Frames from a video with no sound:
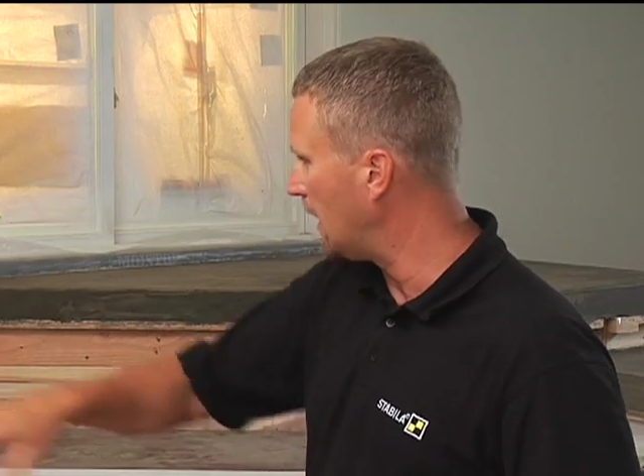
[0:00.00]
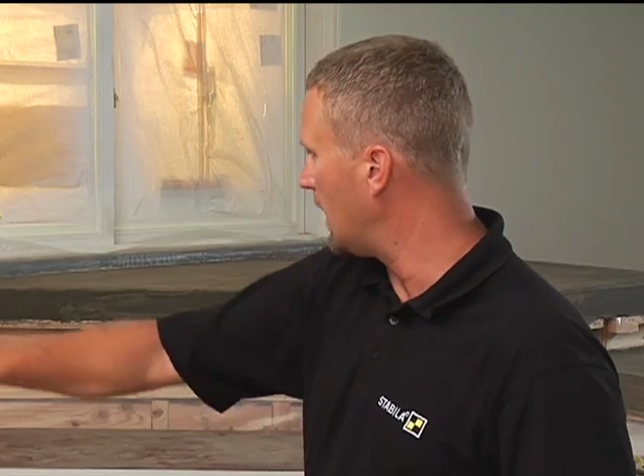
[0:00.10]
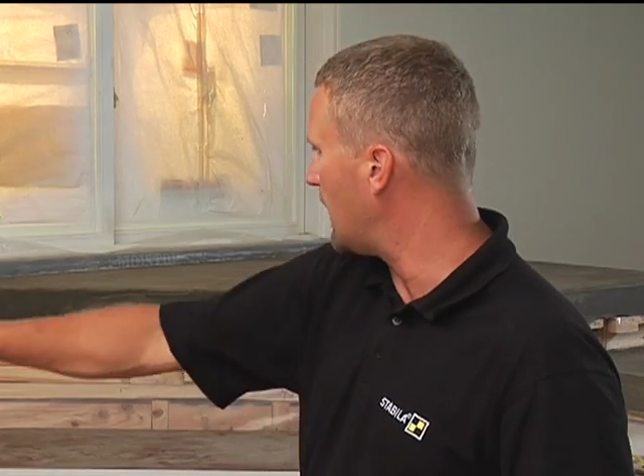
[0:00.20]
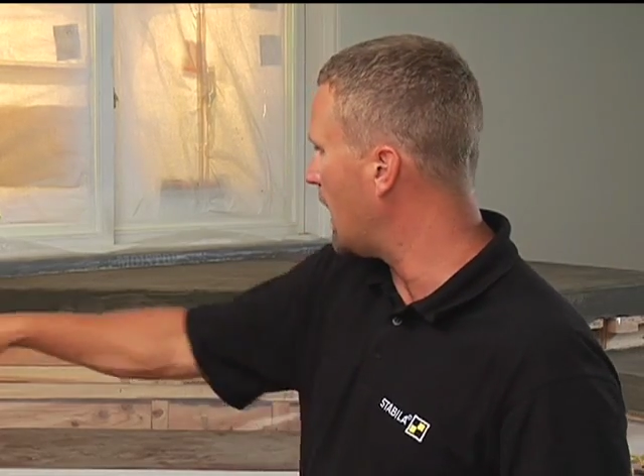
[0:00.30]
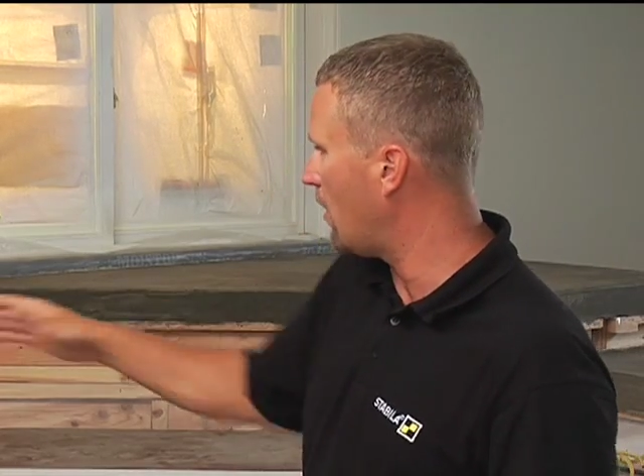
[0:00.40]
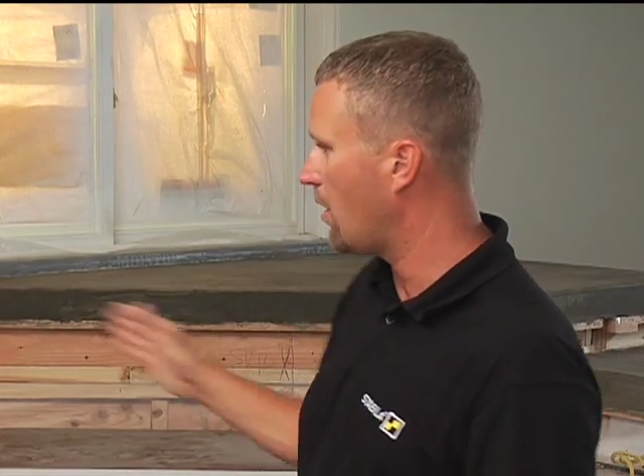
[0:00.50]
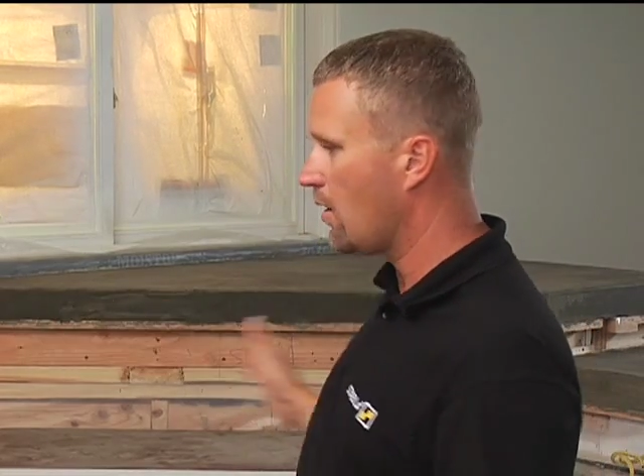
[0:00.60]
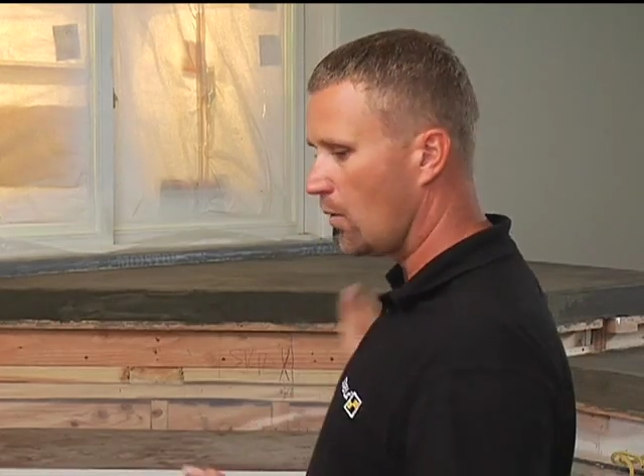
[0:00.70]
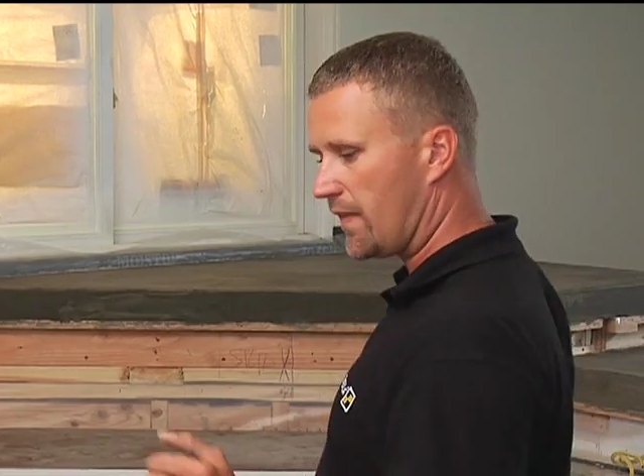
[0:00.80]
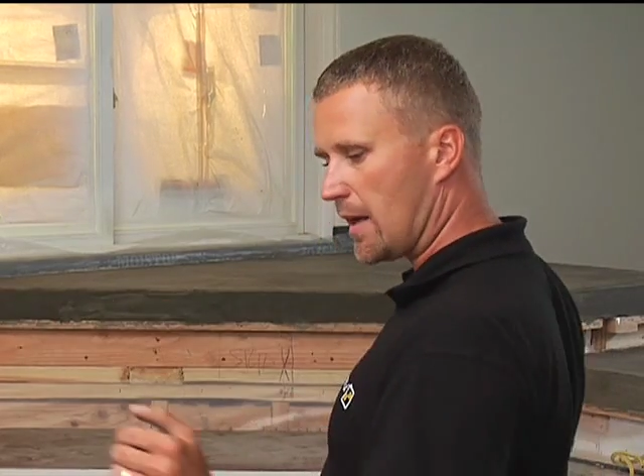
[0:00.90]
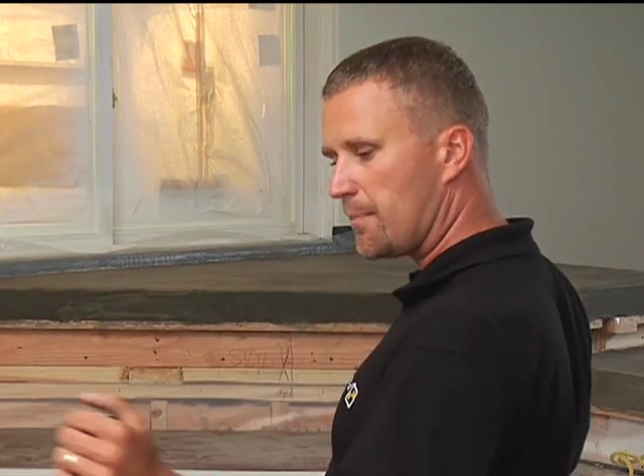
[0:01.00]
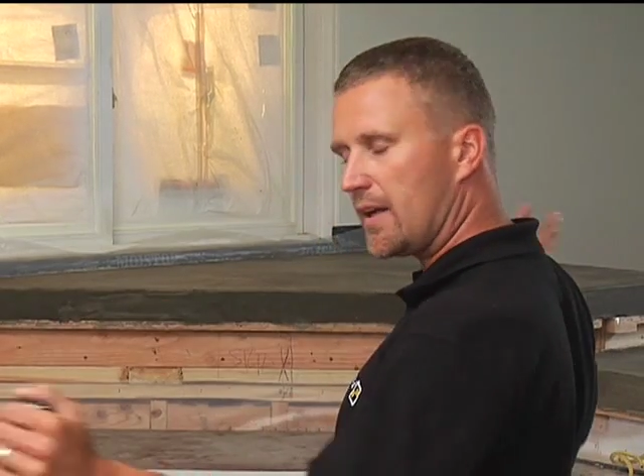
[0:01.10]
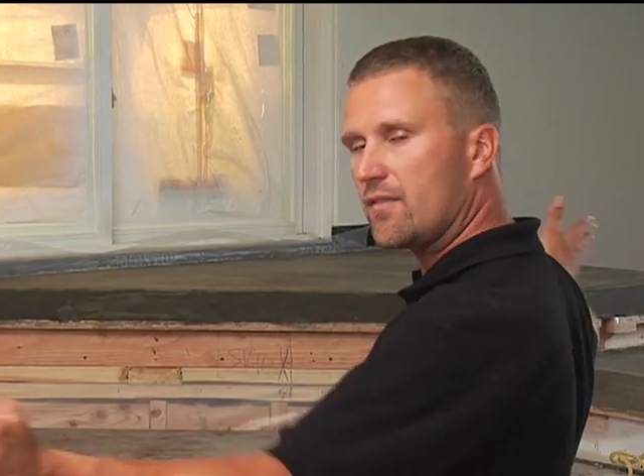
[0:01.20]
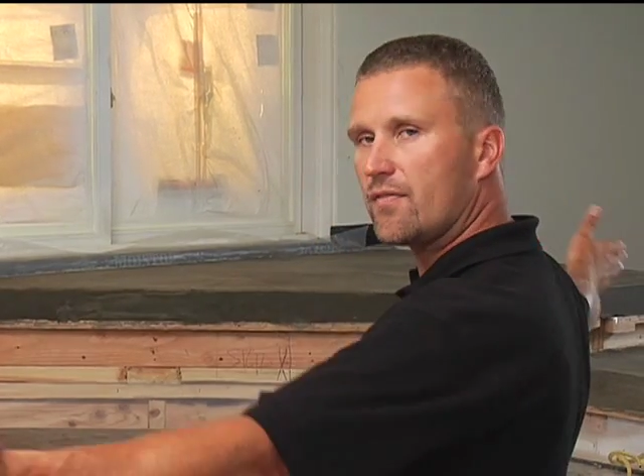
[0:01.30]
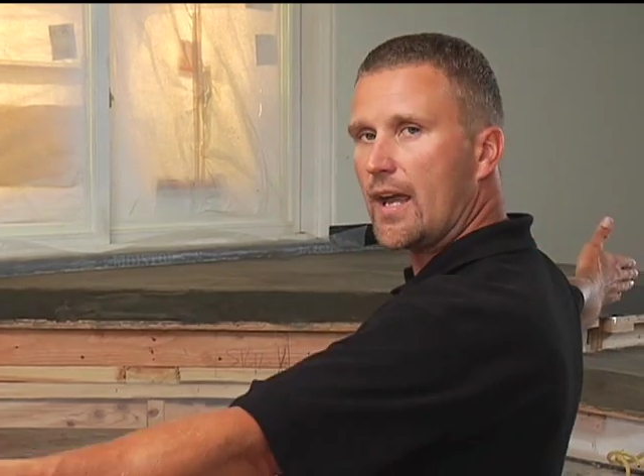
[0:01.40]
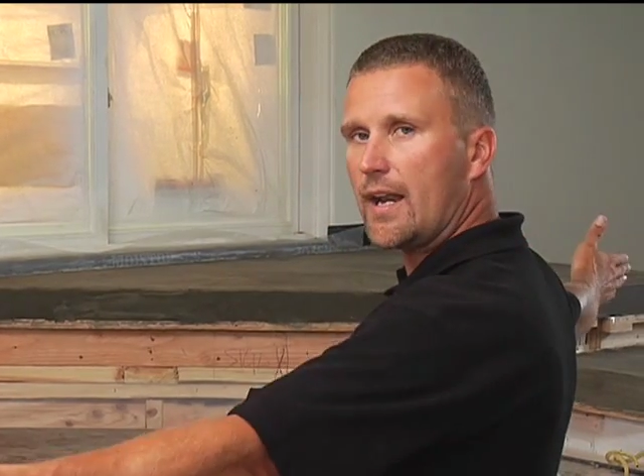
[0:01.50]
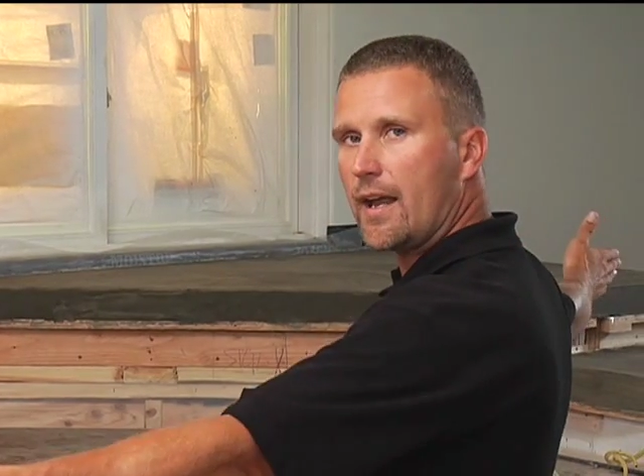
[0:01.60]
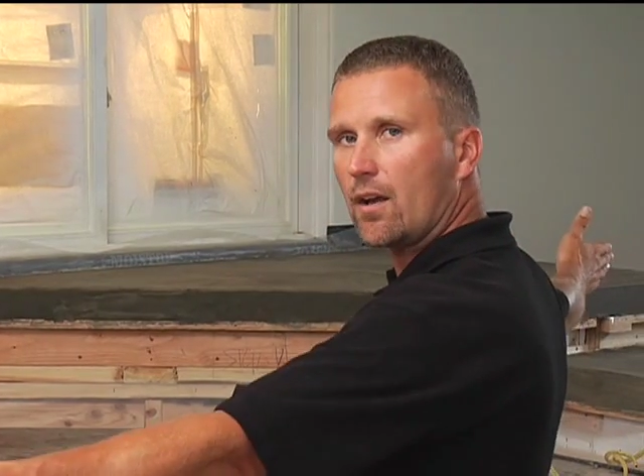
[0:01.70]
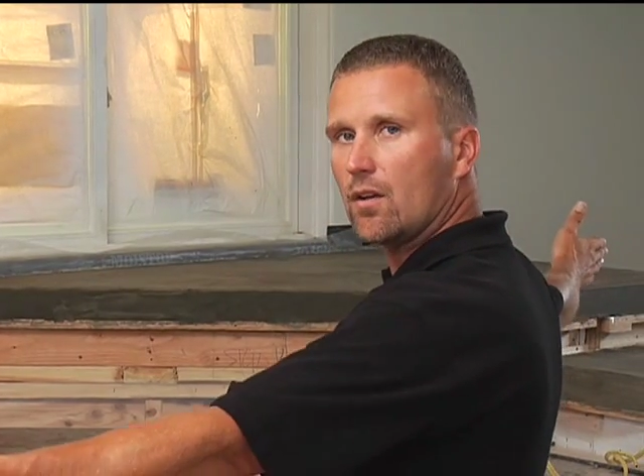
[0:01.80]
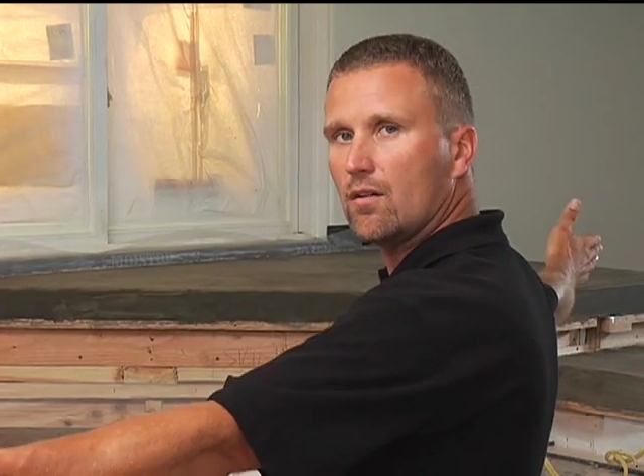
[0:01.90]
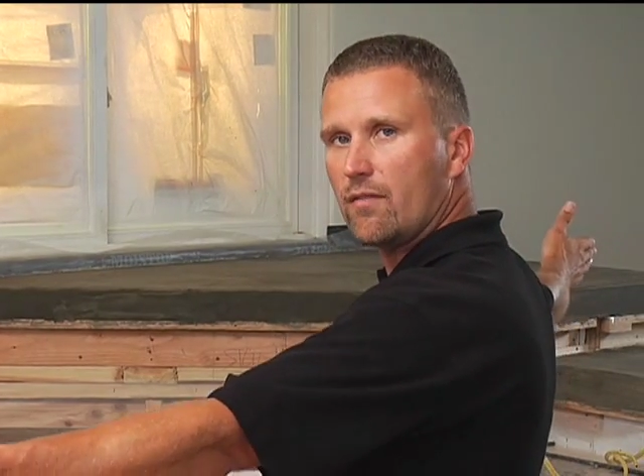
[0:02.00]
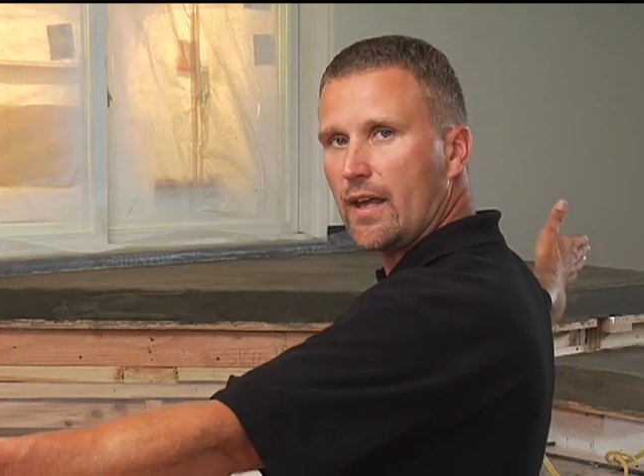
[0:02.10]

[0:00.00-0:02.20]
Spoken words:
And now with that big fan angle of